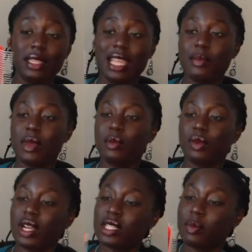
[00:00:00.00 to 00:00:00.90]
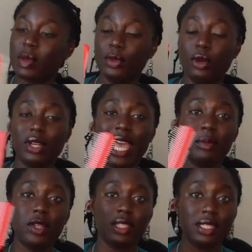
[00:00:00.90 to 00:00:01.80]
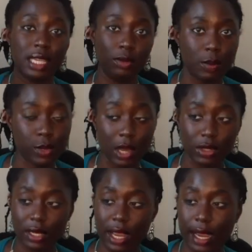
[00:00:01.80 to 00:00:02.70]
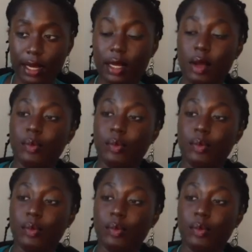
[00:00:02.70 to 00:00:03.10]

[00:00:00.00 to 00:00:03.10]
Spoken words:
Denman brush, some people don't like because they say it rips out their hair.